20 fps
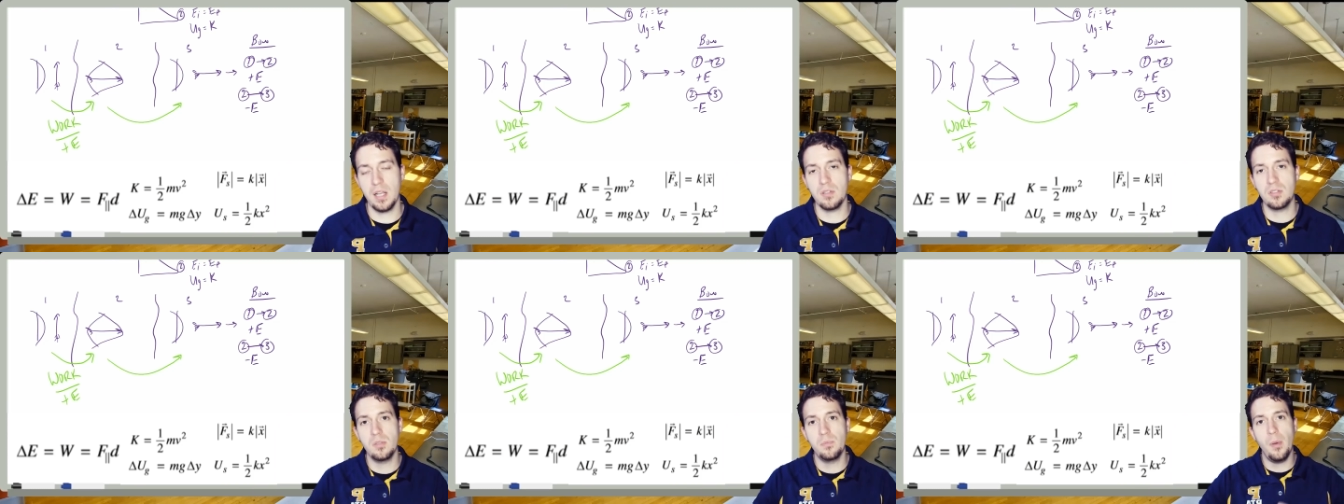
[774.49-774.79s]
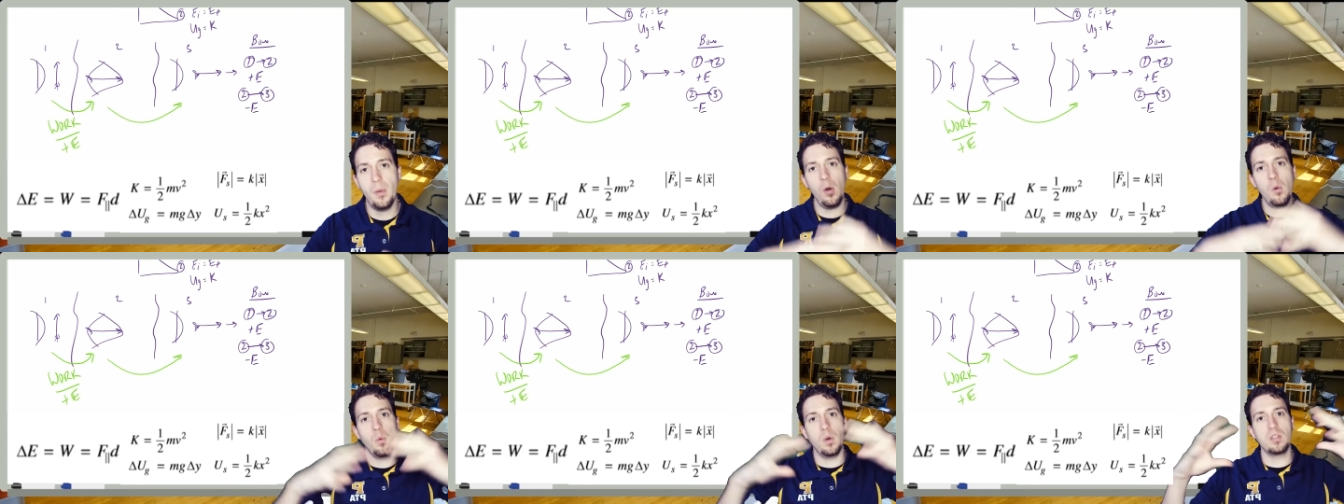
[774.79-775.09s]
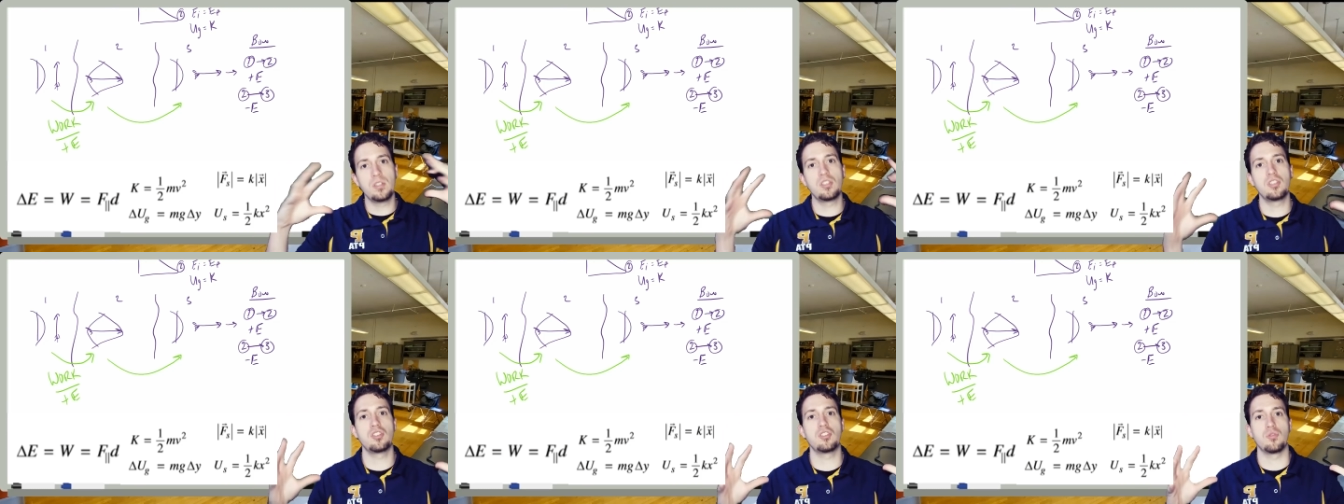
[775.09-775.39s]
Because the bow
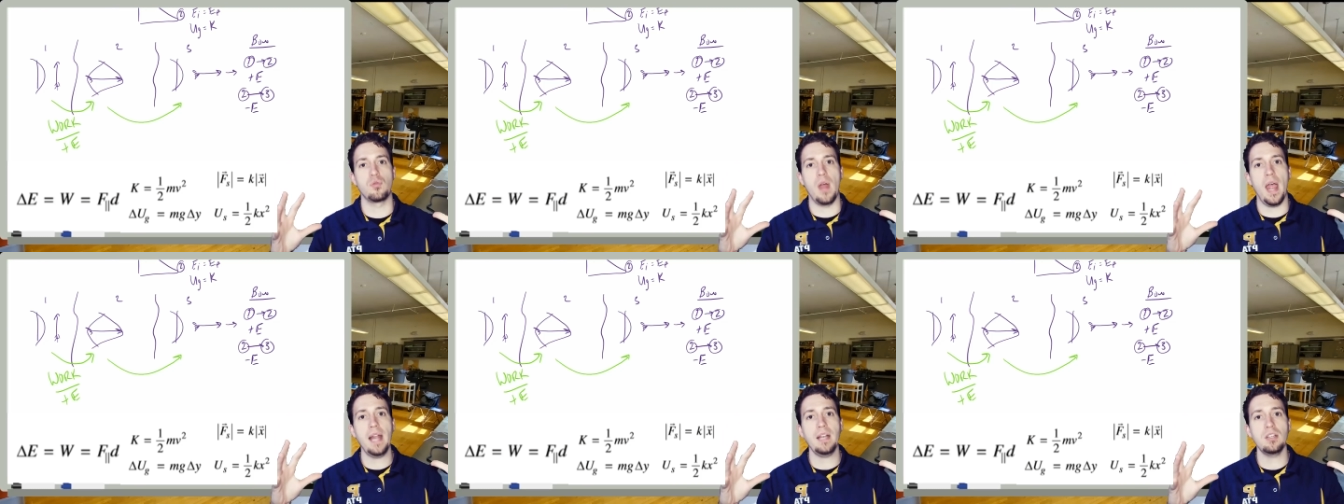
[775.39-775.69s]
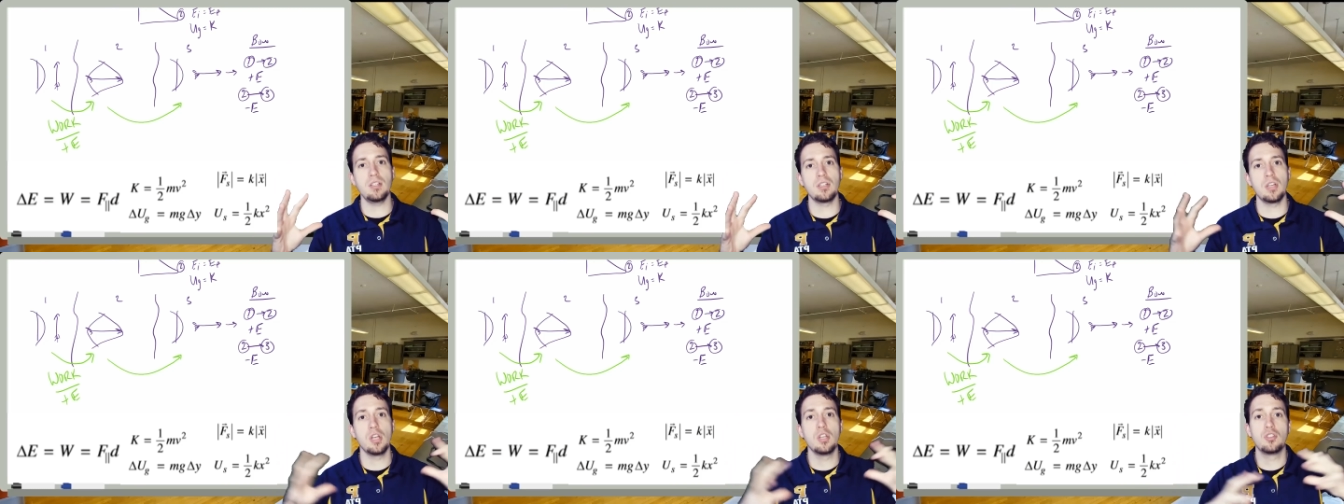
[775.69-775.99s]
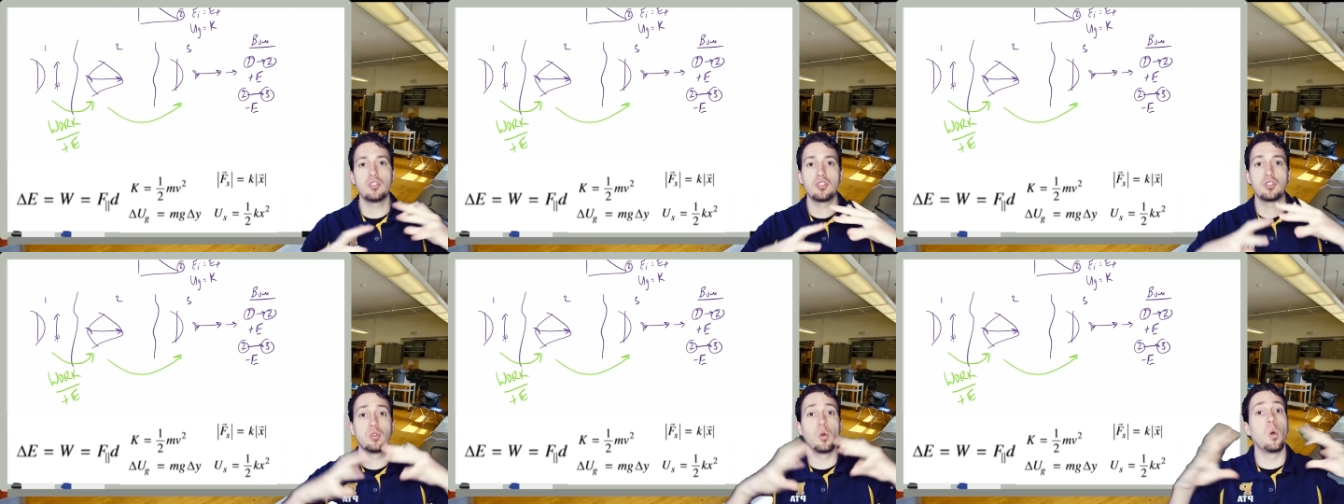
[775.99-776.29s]
was stretched,
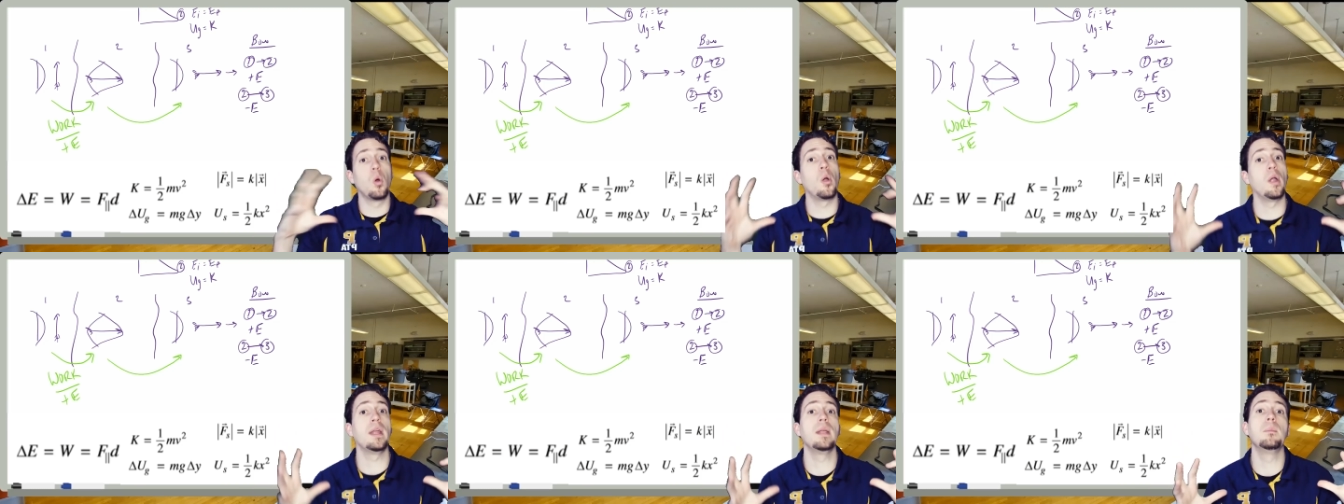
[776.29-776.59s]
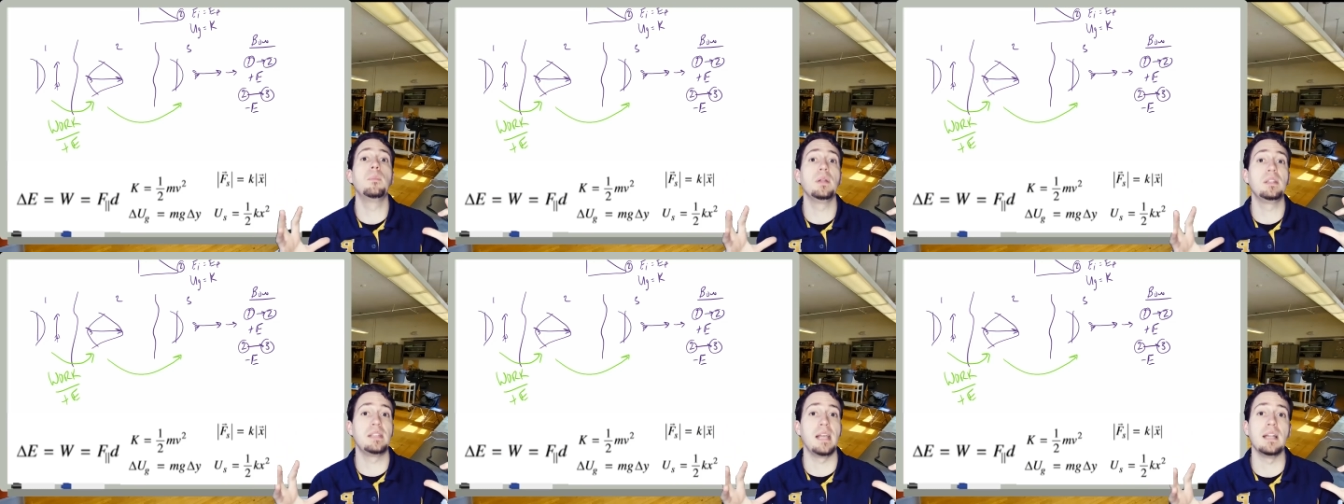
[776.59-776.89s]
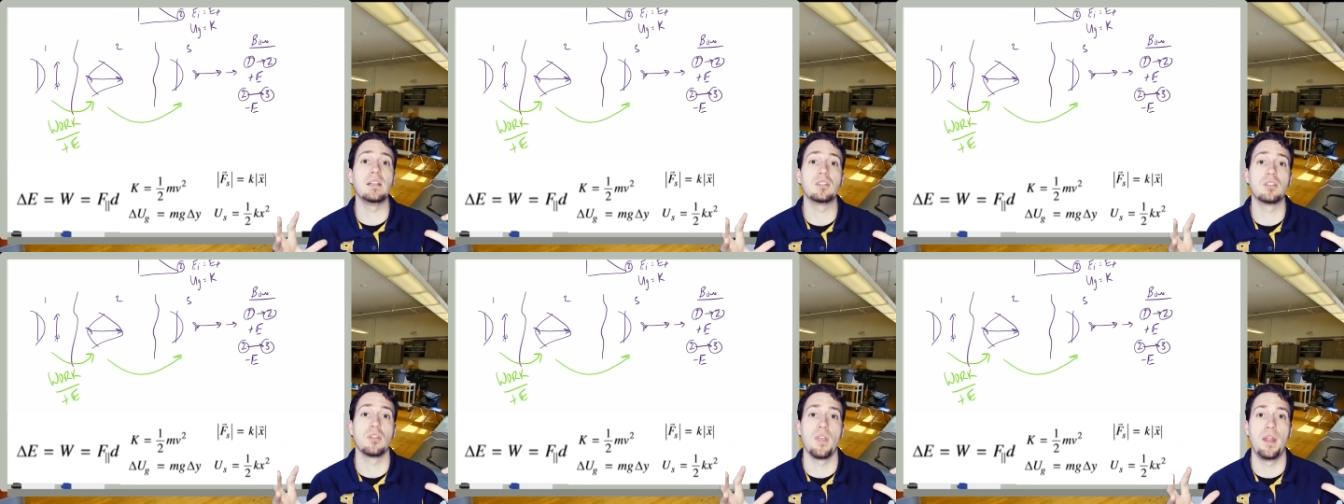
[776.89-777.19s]
storing
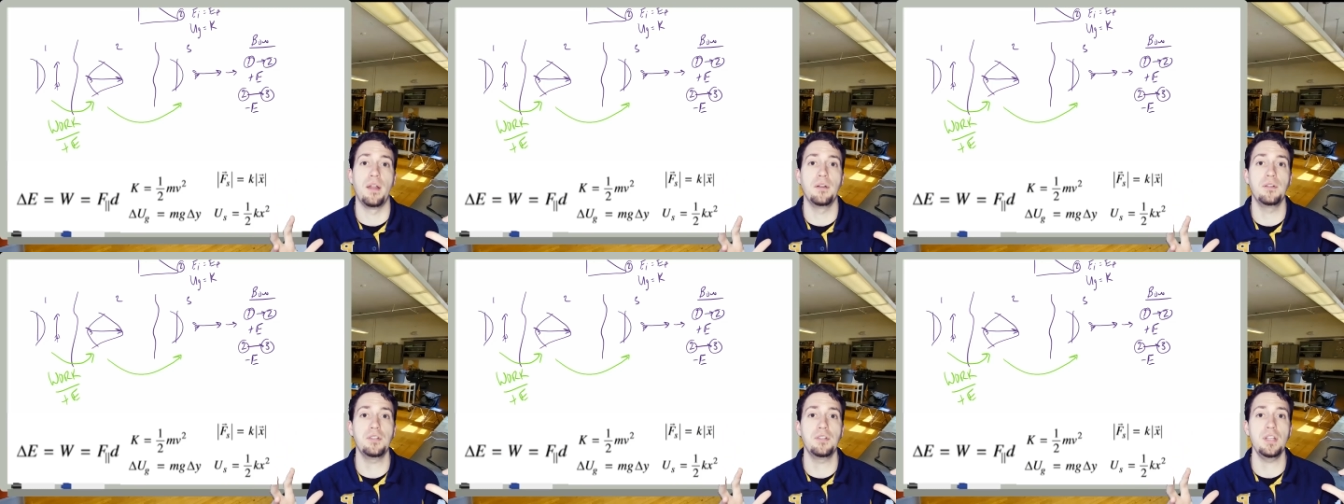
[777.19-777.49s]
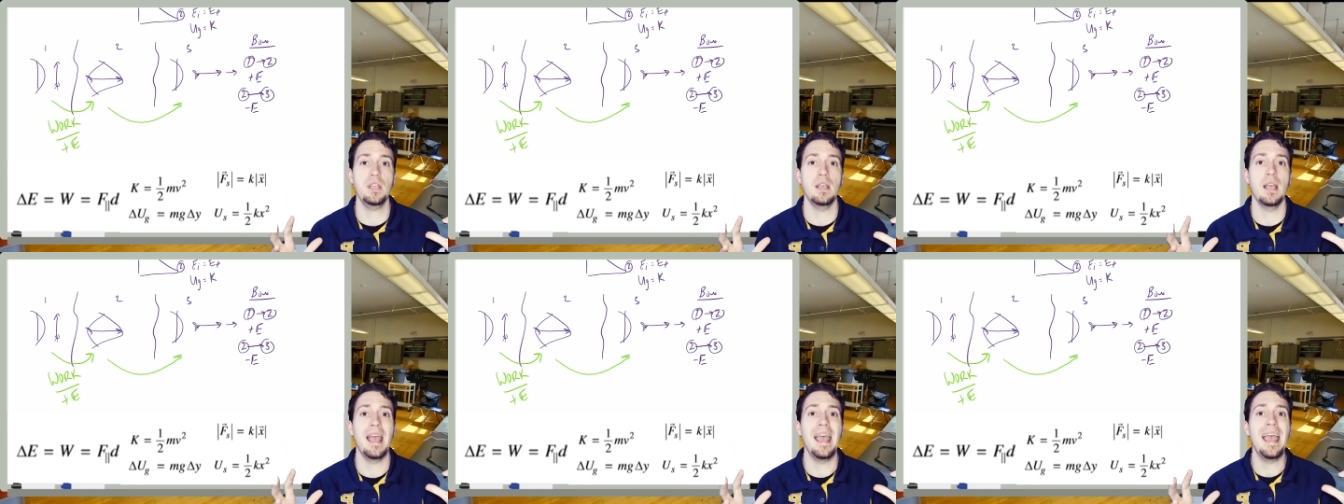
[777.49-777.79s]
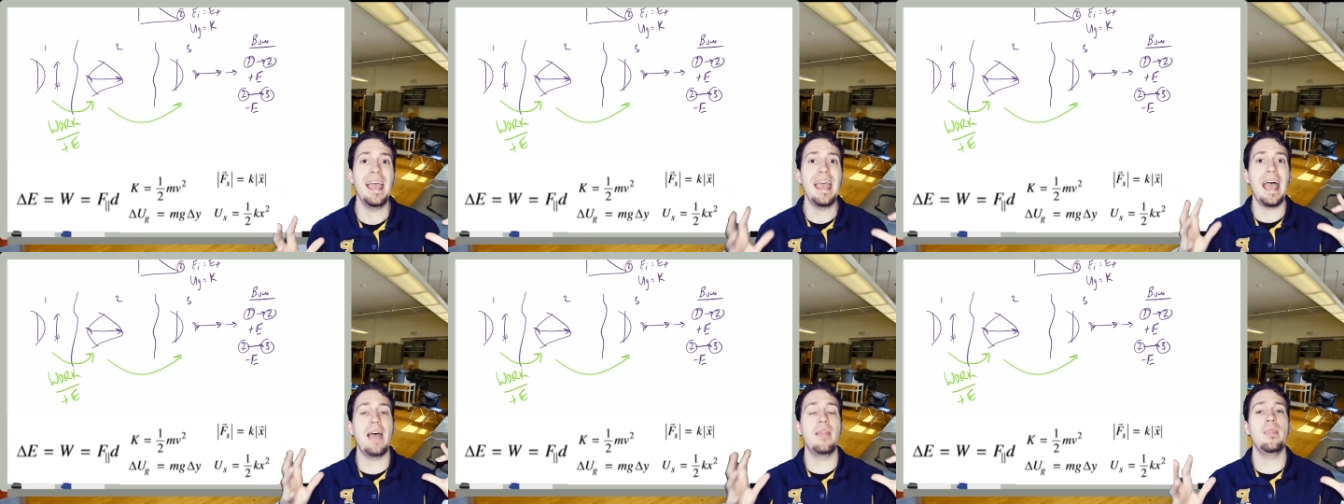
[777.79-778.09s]
potential energy.
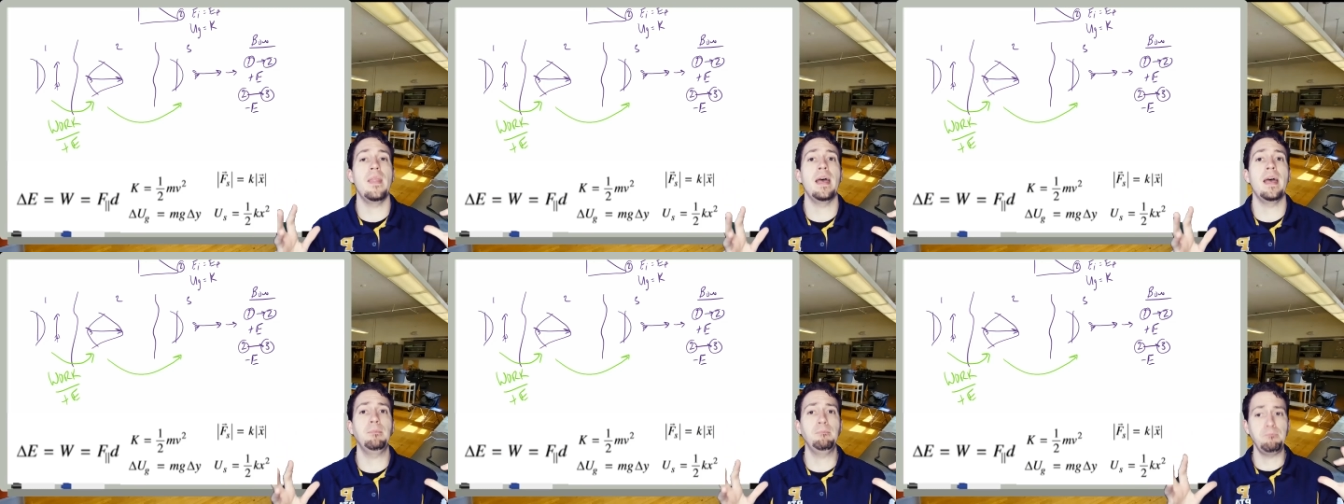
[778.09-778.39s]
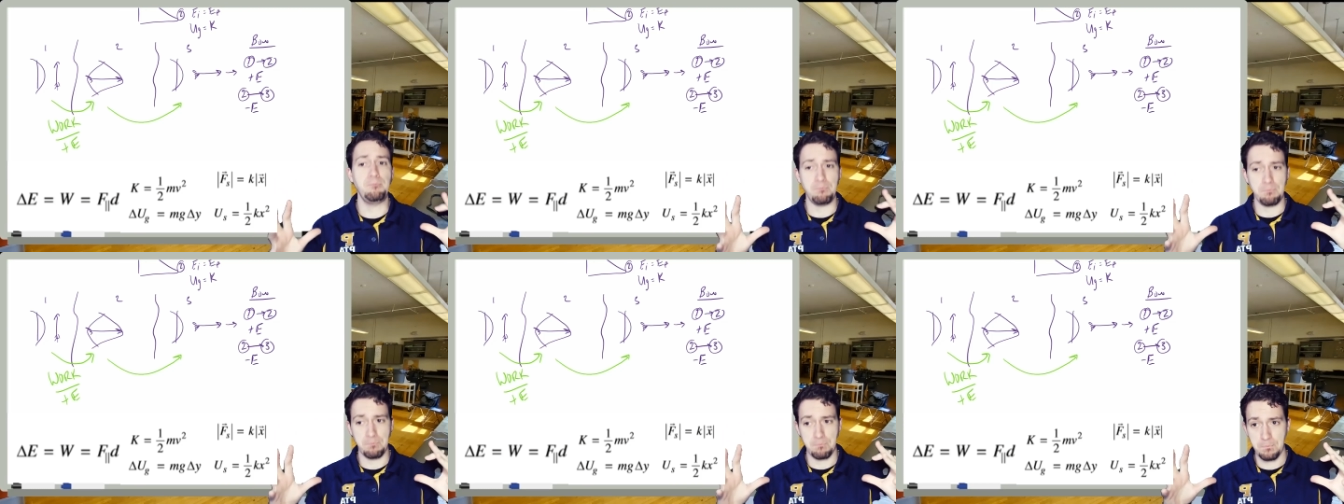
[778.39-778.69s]
And then